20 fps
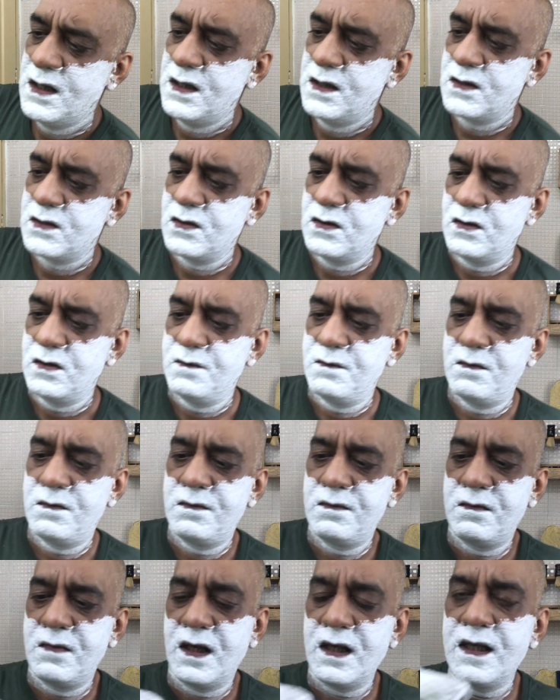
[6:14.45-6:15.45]
So
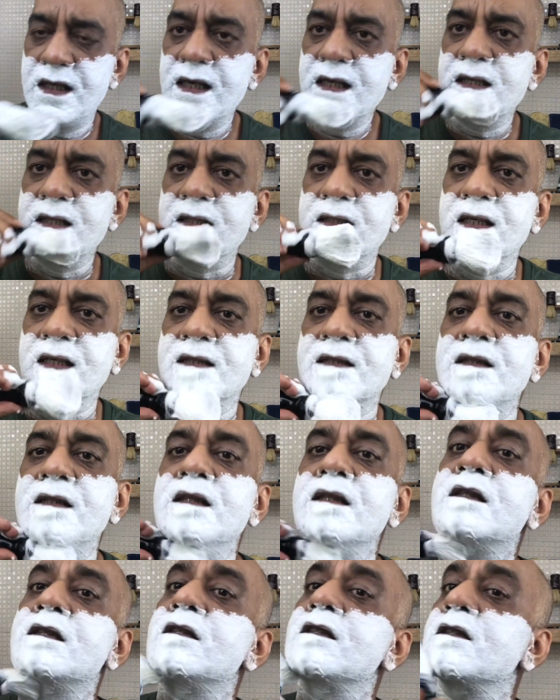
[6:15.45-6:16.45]
I like it actually.
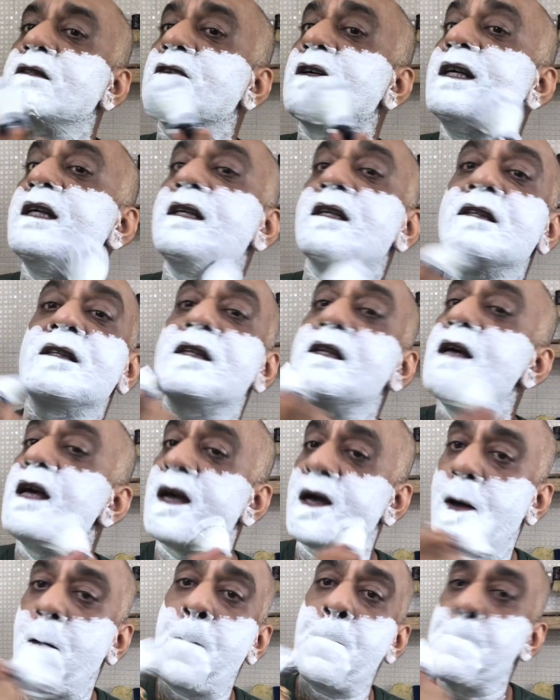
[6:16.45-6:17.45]
It's quite thick